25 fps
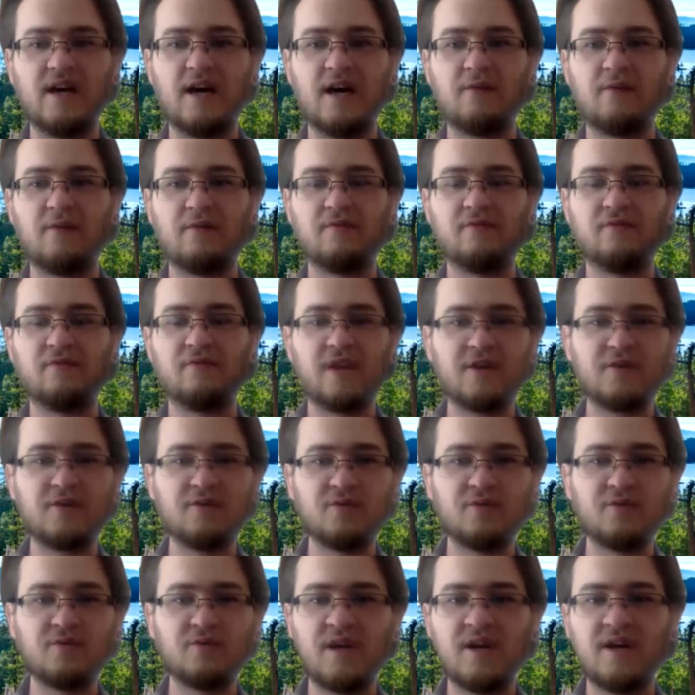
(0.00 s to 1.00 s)
reflect
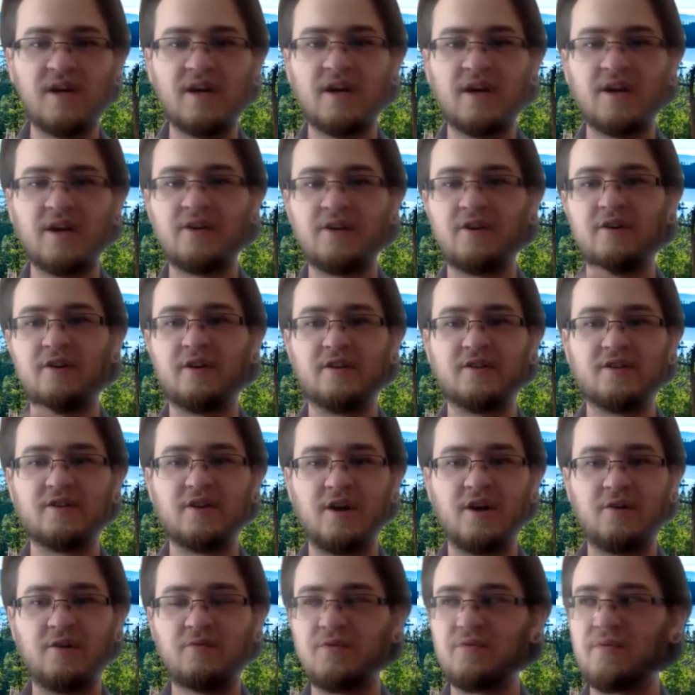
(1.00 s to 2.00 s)
with one another and
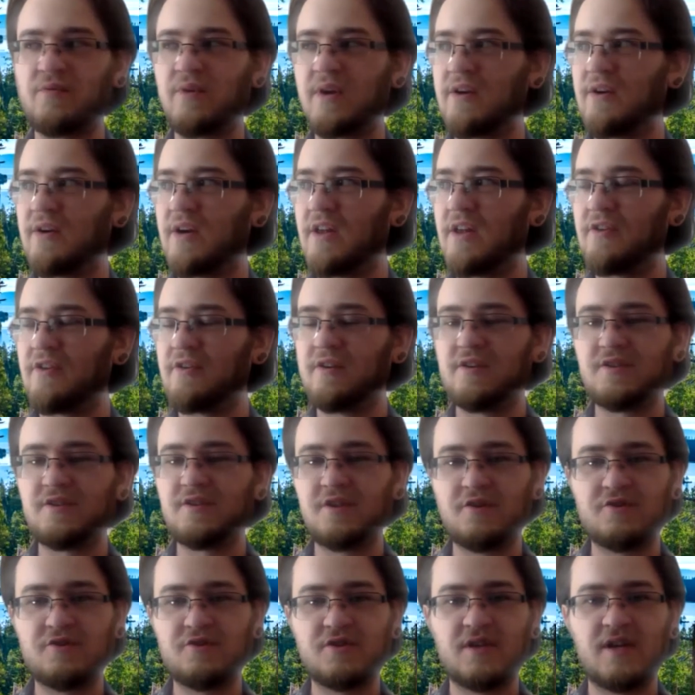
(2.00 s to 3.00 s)
talk with one another and
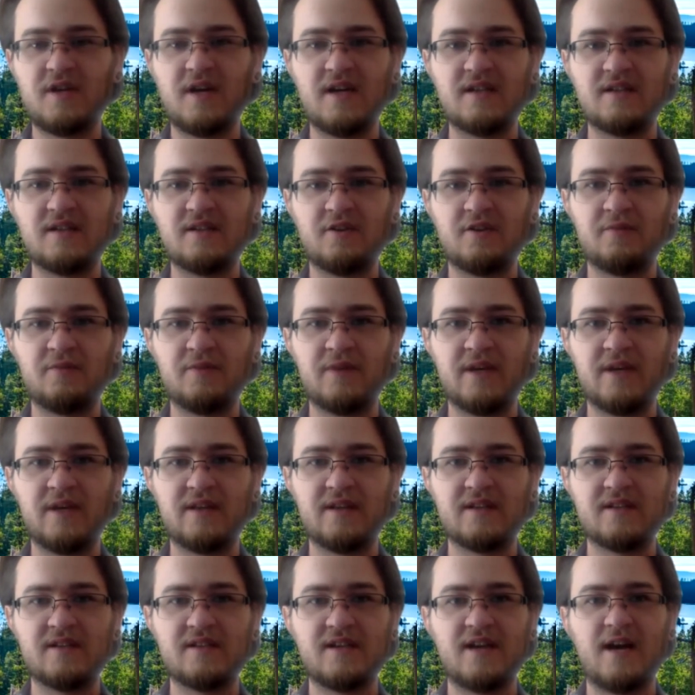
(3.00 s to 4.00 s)
socialize a little bit
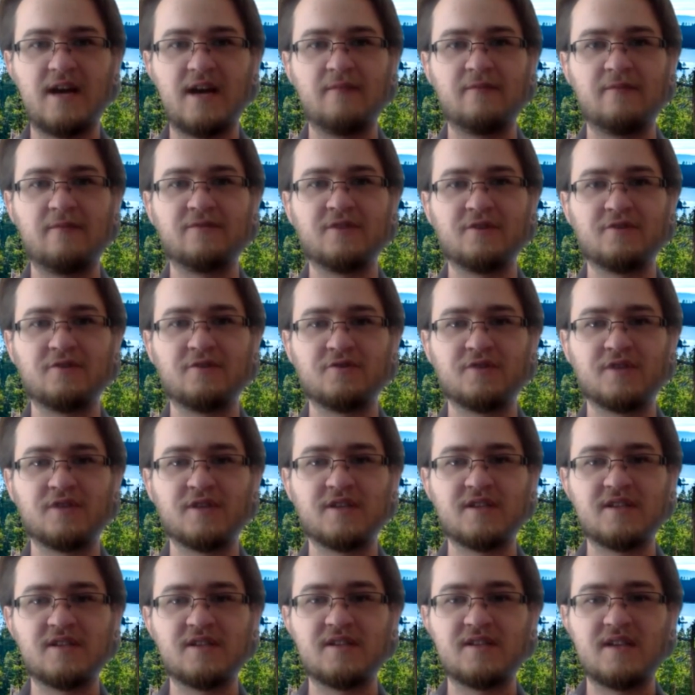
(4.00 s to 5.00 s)
in this time of social
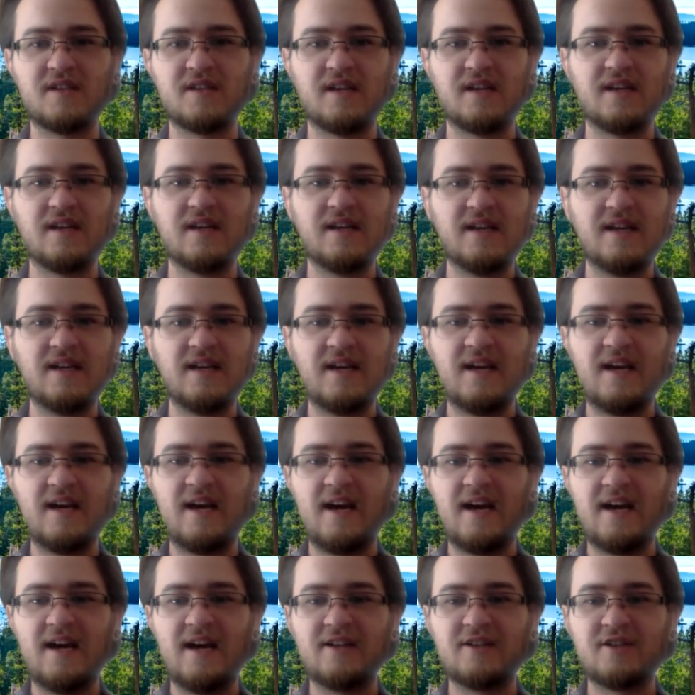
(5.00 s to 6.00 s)
distancing.
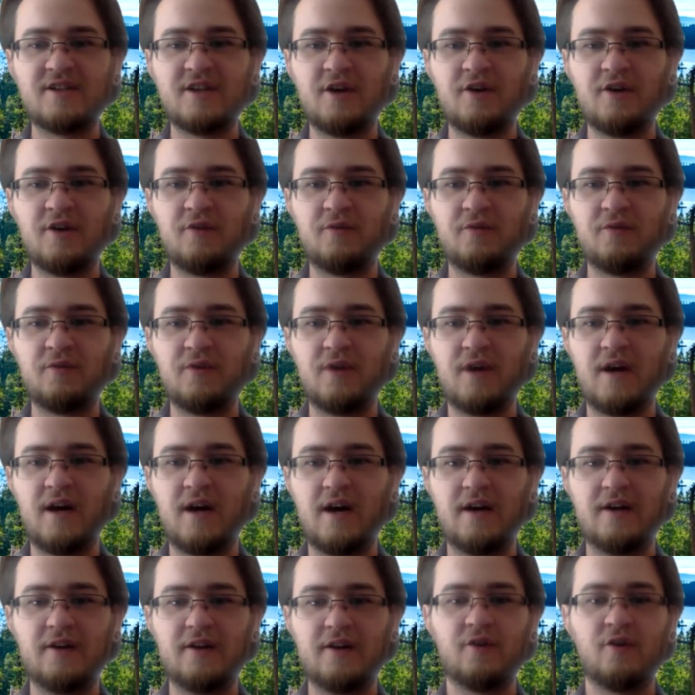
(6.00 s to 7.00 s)
And so
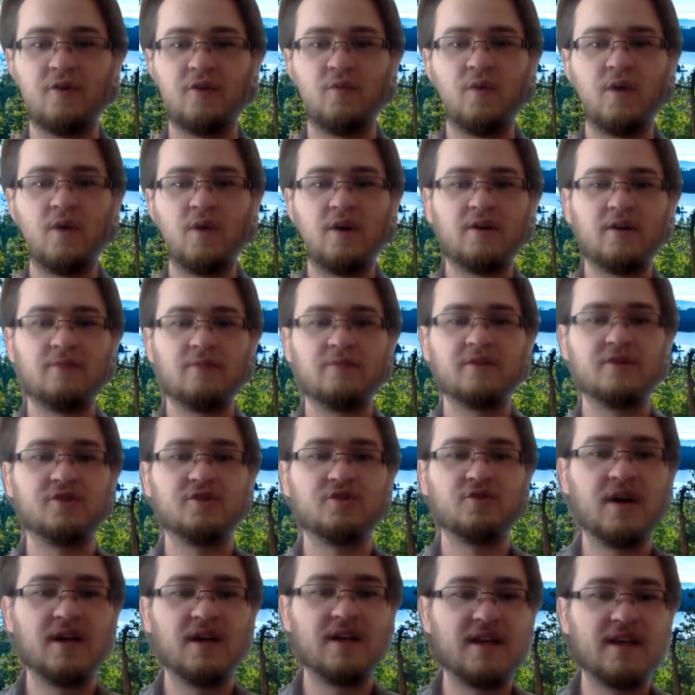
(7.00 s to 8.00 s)
you're welcome to
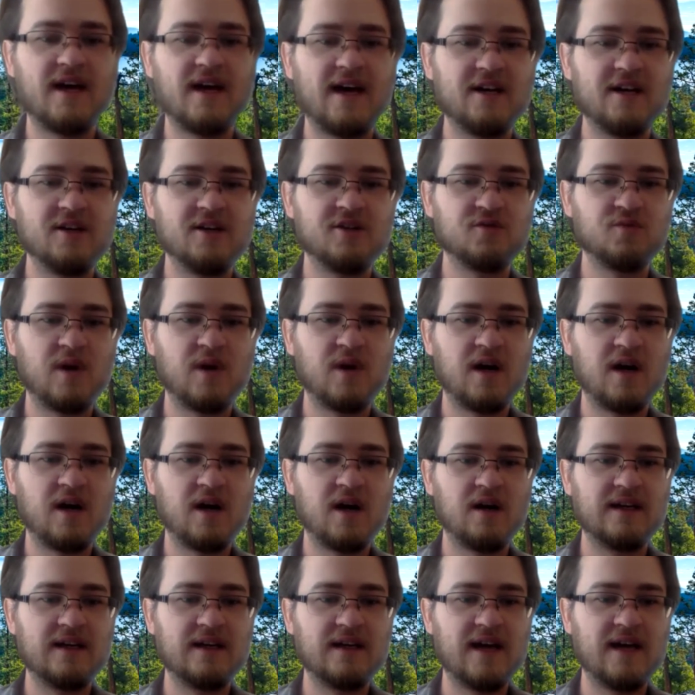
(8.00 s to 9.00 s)
join that as
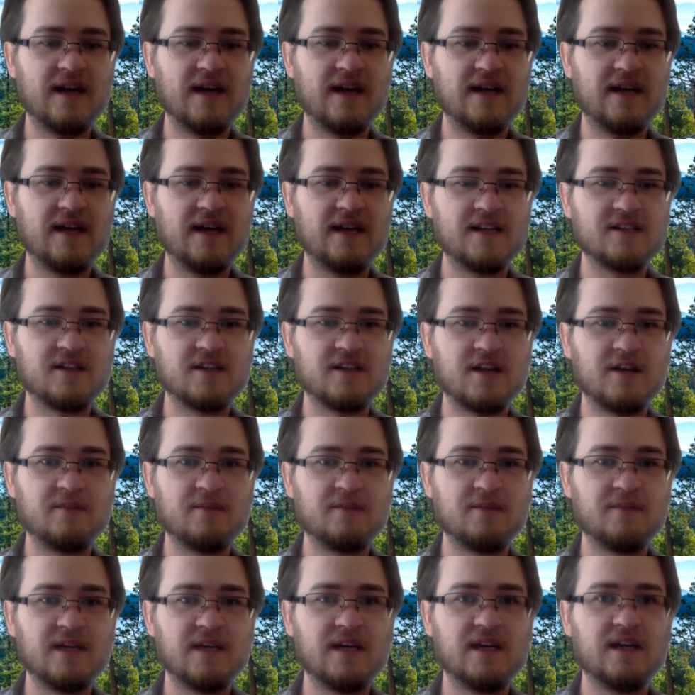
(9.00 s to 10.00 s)
well. Again, that is going to
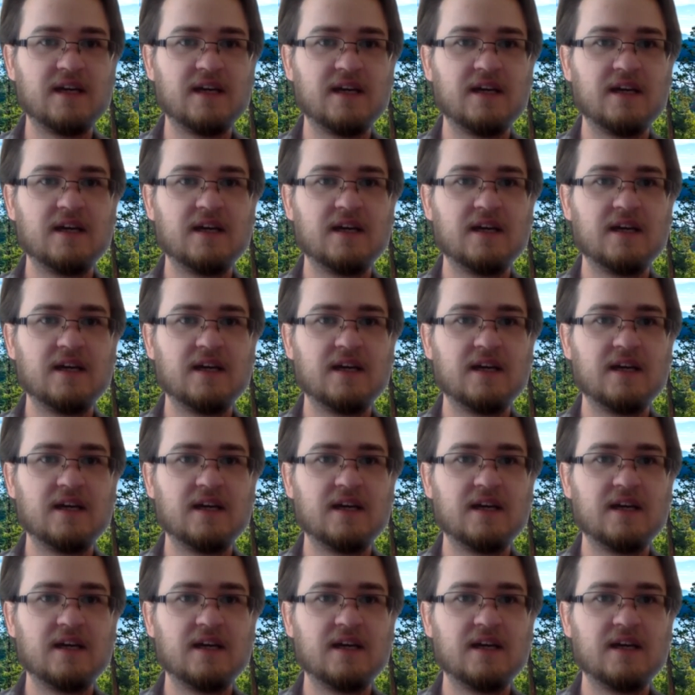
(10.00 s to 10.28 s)
be,